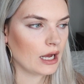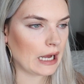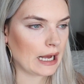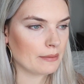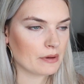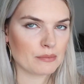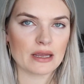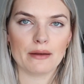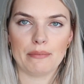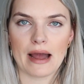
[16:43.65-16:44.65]

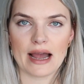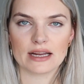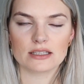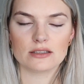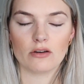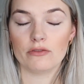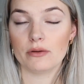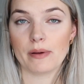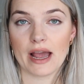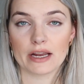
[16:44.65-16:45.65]
Maybe I
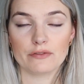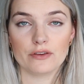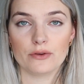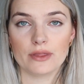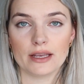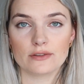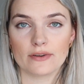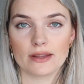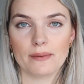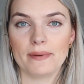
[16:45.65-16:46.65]
overpacked few things
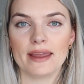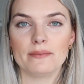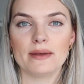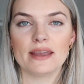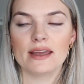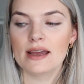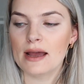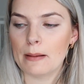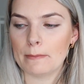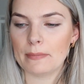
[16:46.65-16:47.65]
for the baby,
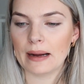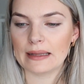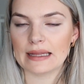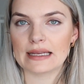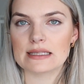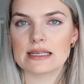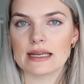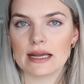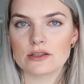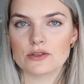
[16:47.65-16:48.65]
but like I
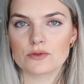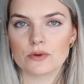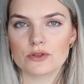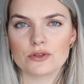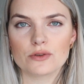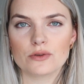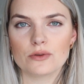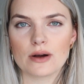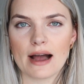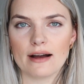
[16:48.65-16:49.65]
said, I just want
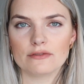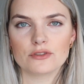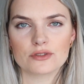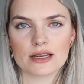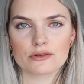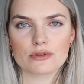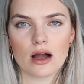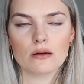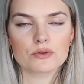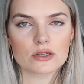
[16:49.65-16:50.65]
to have those extra
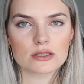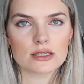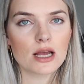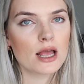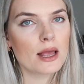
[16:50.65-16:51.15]
options.